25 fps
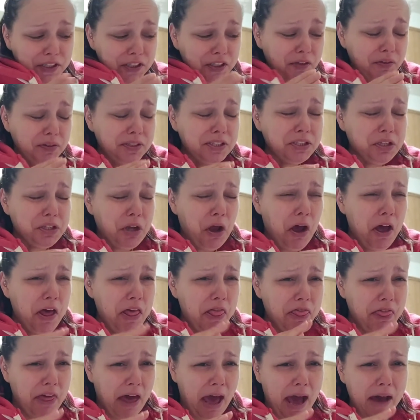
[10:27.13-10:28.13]
So it's
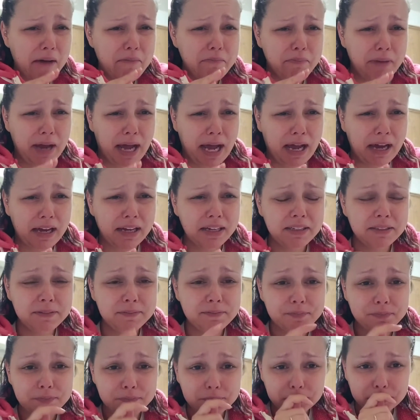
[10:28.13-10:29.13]
not that bad.
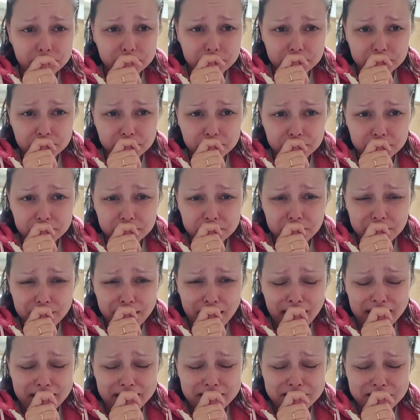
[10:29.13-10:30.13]

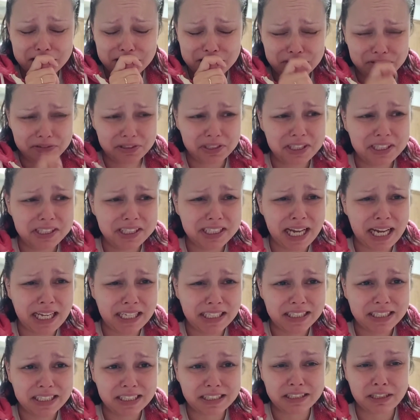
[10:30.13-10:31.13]
I can just really
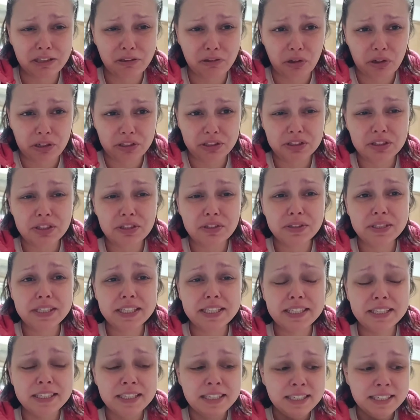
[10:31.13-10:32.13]
taste the cilantro in
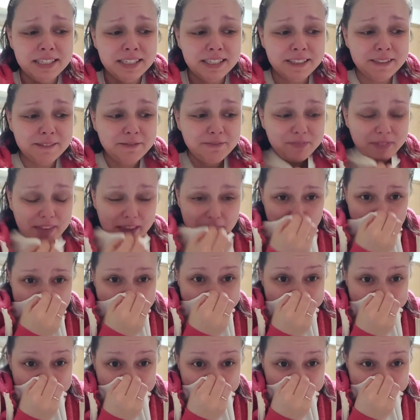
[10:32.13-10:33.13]
it. I
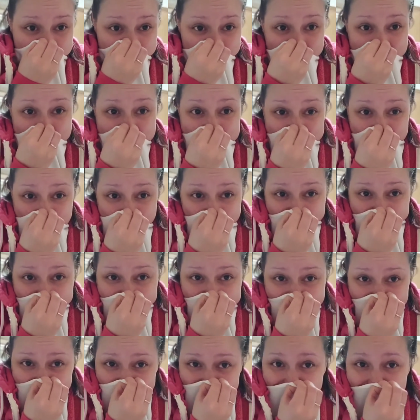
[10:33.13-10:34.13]
can't believe that I
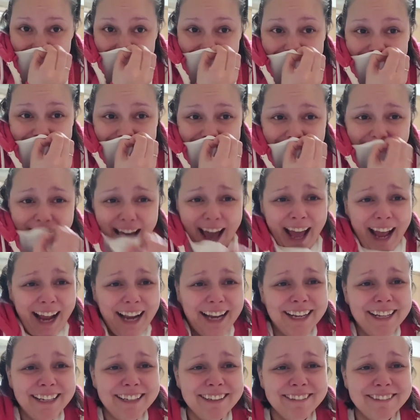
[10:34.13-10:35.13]
gagged so many
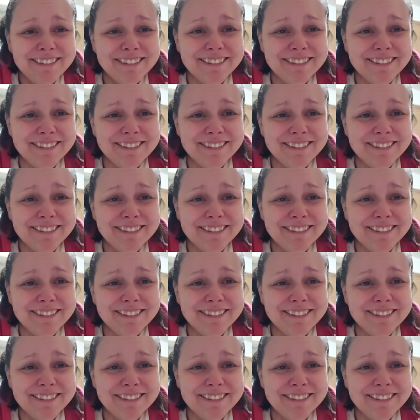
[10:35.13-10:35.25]
times.